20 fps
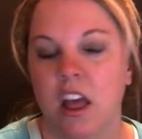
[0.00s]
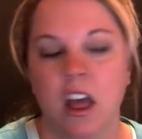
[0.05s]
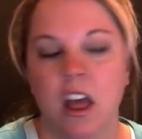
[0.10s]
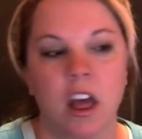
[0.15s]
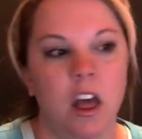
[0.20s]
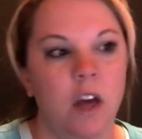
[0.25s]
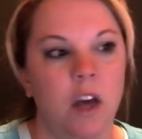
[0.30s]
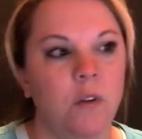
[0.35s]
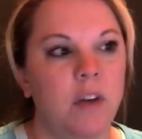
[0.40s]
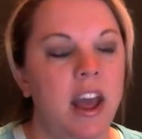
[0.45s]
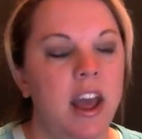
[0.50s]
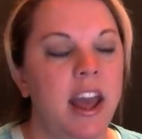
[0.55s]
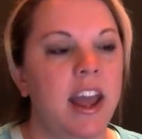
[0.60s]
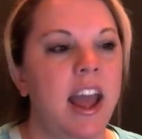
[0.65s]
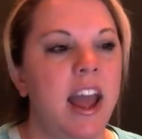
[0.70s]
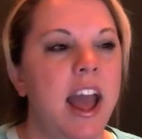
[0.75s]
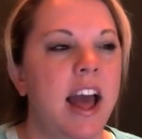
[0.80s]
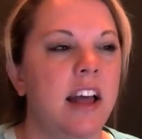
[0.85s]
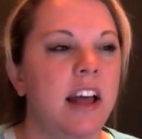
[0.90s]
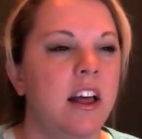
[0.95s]
Okay,
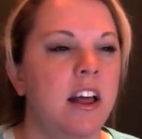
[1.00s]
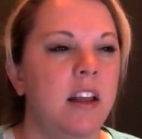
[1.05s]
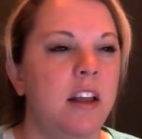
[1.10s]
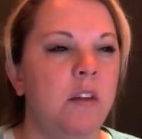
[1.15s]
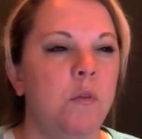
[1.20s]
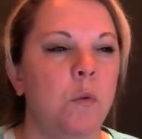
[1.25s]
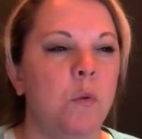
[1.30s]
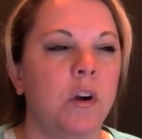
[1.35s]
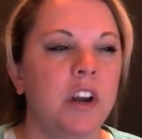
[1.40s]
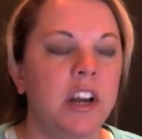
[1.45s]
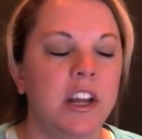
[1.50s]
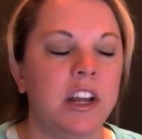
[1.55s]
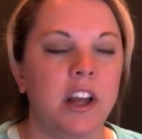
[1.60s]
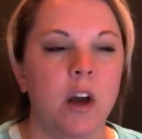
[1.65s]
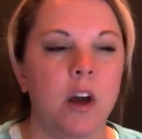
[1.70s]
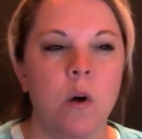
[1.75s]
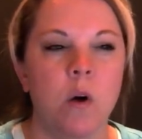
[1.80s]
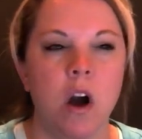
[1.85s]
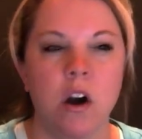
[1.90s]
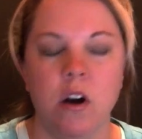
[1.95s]
and I'm going
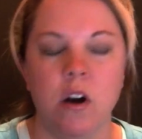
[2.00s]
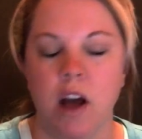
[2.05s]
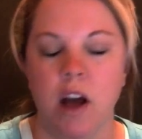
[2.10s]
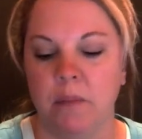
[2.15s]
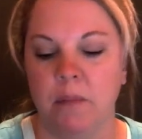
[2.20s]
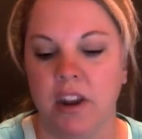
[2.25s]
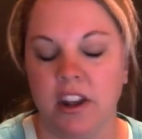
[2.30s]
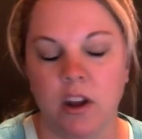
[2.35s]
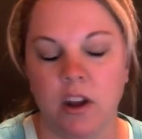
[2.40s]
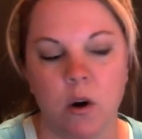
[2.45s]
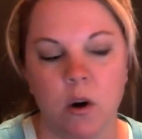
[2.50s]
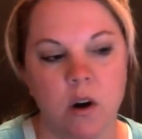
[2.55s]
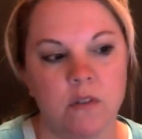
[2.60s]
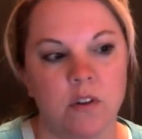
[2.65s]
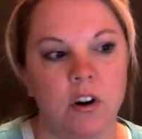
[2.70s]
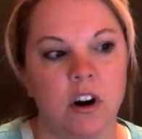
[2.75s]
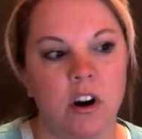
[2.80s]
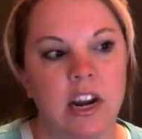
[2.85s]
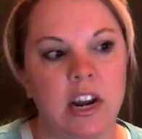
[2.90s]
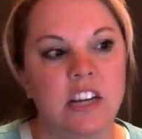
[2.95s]
to go
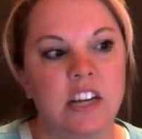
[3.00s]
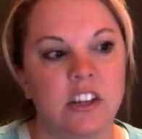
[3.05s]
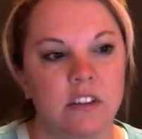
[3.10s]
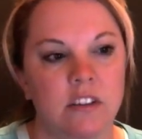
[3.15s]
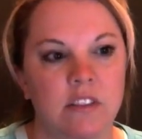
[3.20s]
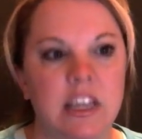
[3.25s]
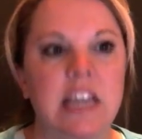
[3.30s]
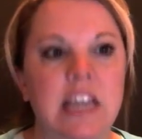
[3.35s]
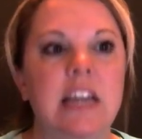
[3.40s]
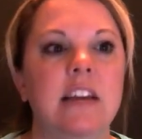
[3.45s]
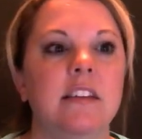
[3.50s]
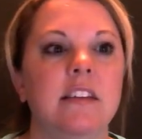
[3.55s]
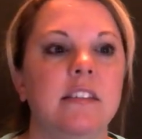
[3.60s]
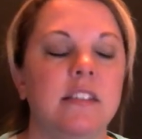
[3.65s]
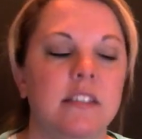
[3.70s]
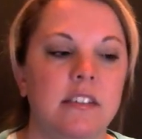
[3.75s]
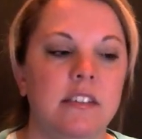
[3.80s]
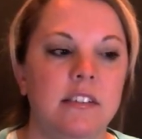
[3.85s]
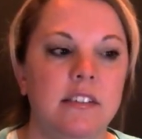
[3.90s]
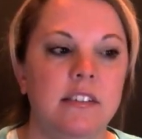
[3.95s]
over each of these
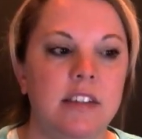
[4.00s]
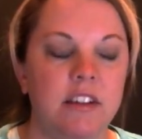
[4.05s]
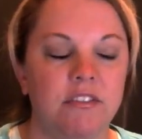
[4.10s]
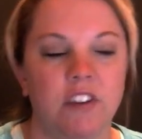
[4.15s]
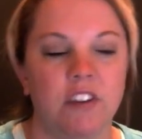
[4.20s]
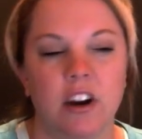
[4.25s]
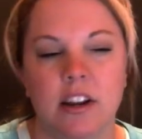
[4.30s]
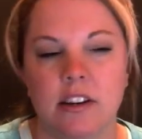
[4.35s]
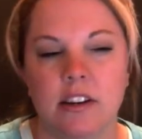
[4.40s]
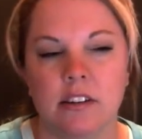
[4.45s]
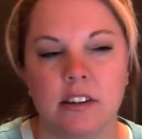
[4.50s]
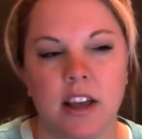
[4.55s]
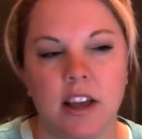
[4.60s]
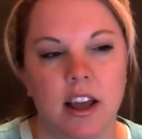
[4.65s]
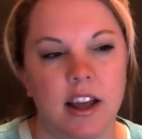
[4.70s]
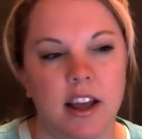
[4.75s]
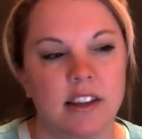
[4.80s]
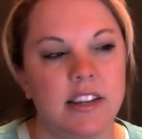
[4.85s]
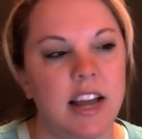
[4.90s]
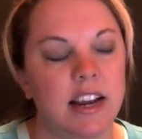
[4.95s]
different
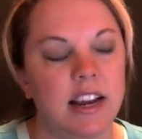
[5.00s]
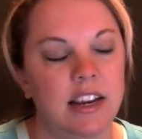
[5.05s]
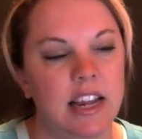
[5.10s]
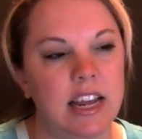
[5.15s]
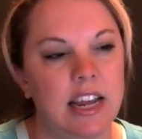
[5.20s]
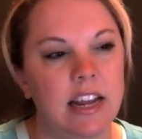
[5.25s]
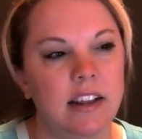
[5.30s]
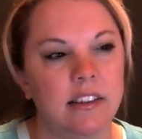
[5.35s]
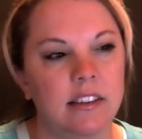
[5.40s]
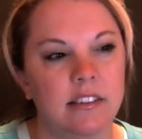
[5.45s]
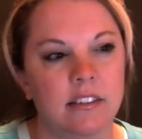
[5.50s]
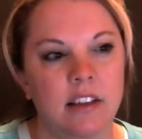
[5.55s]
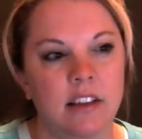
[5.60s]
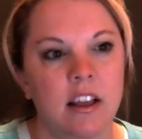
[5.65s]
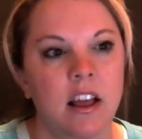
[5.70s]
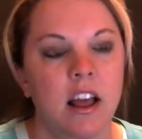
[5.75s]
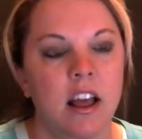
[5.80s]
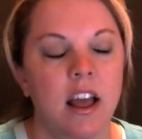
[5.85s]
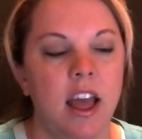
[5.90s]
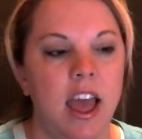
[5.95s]
techniques
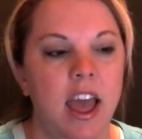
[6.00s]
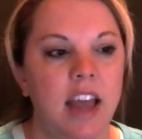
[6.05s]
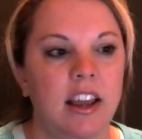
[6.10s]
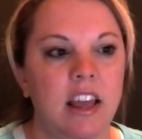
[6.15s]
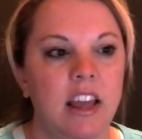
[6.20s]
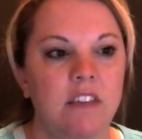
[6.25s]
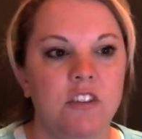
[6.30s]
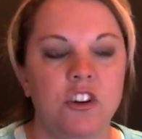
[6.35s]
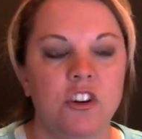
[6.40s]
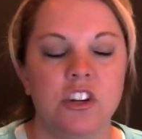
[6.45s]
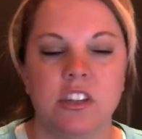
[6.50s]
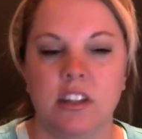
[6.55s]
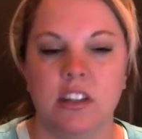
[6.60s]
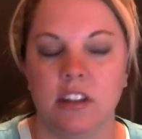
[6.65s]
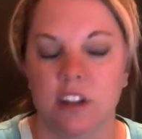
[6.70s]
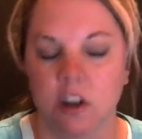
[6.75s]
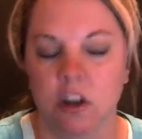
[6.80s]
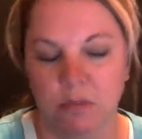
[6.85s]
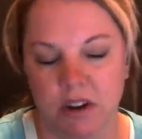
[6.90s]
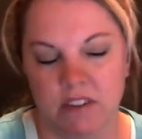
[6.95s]
and give you just a
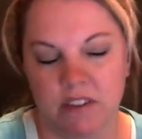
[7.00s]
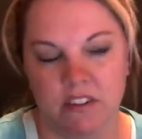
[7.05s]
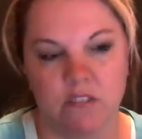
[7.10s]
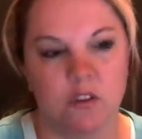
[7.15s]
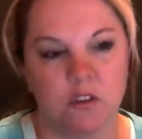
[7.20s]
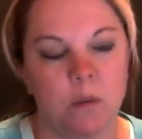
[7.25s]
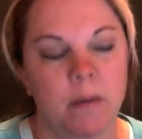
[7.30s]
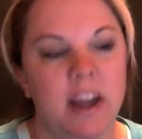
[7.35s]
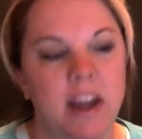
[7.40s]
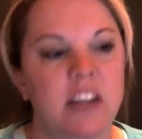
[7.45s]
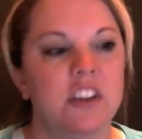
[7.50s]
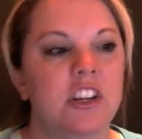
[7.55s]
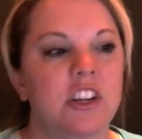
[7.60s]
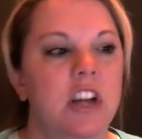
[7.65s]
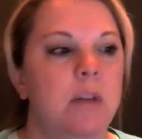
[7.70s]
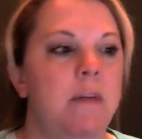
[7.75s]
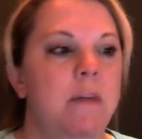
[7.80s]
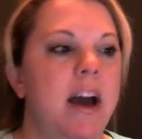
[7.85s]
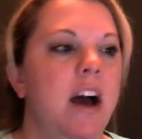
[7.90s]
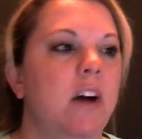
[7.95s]
little bit of information
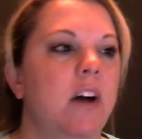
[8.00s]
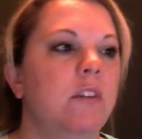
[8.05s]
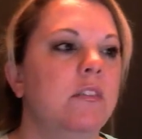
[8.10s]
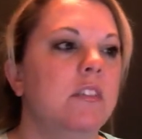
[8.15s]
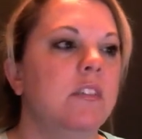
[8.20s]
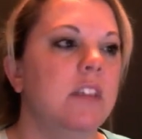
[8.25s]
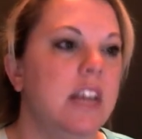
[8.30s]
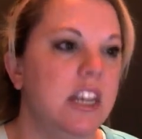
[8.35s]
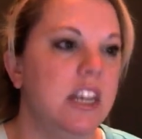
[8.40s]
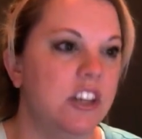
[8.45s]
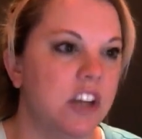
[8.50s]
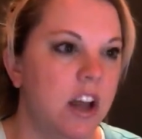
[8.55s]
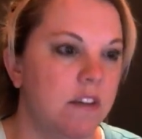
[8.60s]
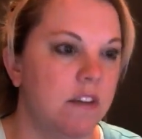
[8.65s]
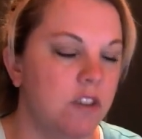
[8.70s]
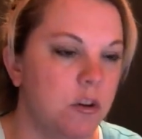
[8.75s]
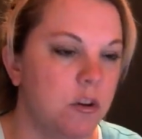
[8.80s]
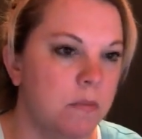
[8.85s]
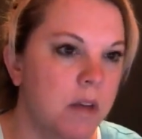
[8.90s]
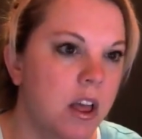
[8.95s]
about each of
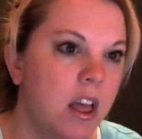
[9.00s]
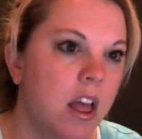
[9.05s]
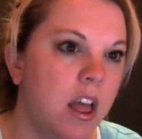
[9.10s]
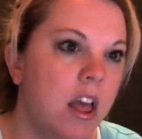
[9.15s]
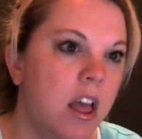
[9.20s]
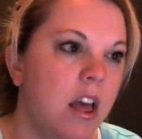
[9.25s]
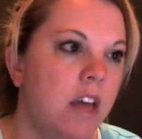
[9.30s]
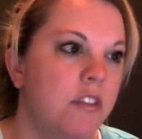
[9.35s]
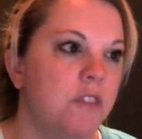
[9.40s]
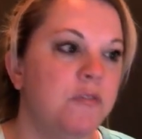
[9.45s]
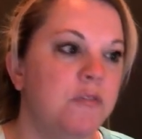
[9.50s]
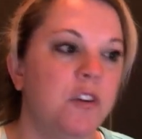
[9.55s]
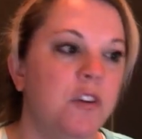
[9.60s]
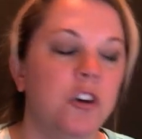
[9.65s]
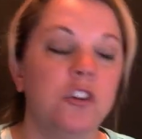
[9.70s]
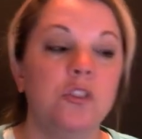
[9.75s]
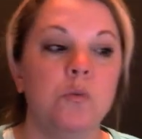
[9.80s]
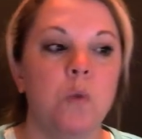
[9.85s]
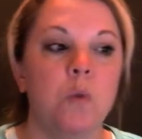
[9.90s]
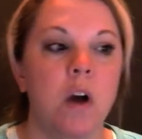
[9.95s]
them. The
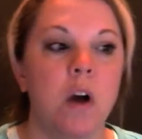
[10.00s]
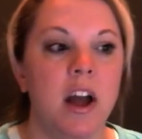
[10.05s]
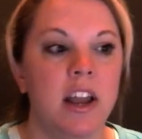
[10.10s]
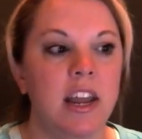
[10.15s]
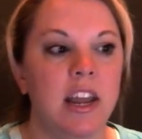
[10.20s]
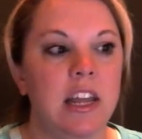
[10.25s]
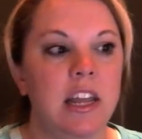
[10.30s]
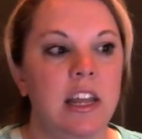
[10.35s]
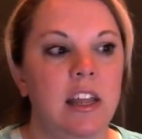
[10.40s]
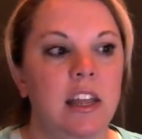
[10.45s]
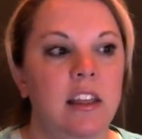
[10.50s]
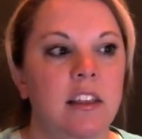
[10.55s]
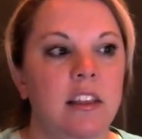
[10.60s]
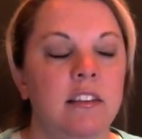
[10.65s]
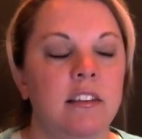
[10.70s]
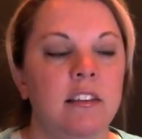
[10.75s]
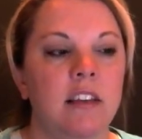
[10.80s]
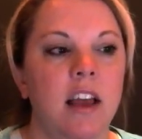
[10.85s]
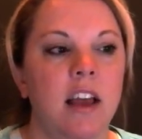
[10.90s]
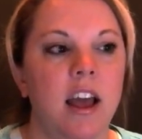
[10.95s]
first one
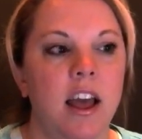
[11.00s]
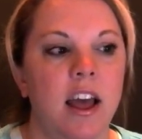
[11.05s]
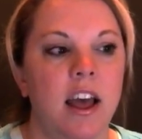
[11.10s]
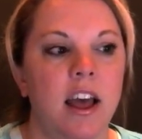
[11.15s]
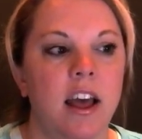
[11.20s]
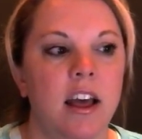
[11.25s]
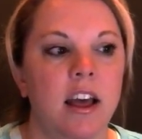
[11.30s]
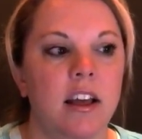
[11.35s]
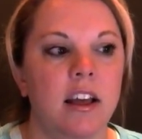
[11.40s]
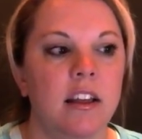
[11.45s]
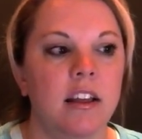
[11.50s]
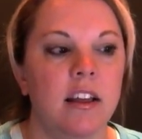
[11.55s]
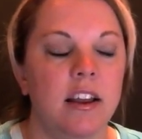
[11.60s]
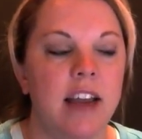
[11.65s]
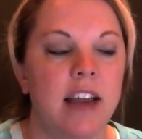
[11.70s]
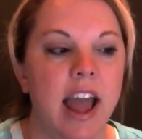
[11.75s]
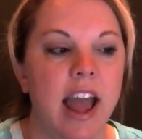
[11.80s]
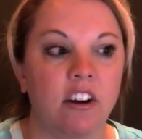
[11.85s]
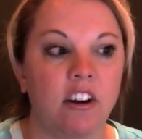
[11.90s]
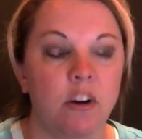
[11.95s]
is an
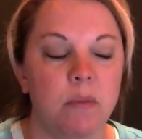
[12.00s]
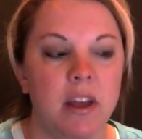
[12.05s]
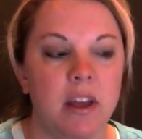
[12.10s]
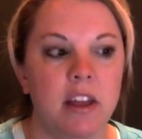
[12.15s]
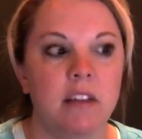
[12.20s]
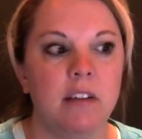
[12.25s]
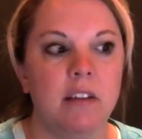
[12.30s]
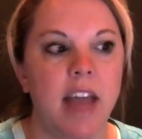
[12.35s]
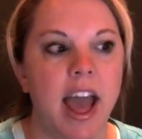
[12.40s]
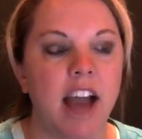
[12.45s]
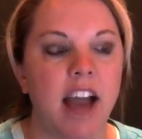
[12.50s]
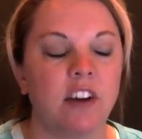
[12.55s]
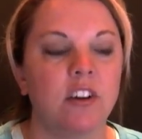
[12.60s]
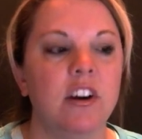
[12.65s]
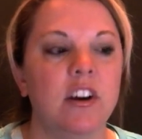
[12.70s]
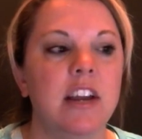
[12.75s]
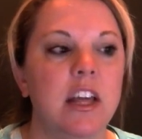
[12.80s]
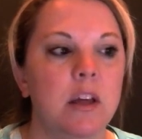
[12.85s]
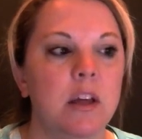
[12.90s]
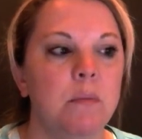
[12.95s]

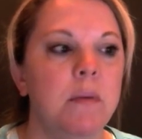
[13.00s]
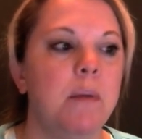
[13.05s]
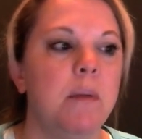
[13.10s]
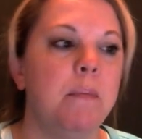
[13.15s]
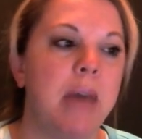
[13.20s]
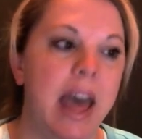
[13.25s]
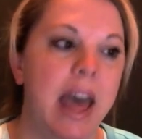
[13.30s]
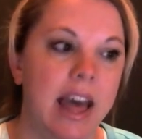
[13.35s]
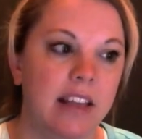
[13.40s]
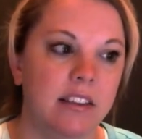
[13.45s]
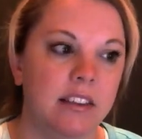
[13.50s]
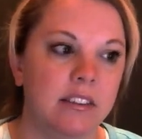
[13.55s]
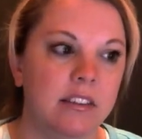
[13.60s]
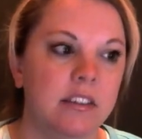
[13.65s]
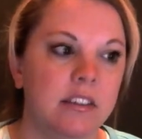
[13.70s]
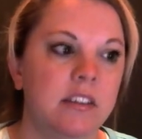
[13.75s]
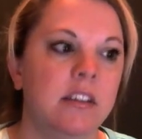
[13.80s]
acronym PEST.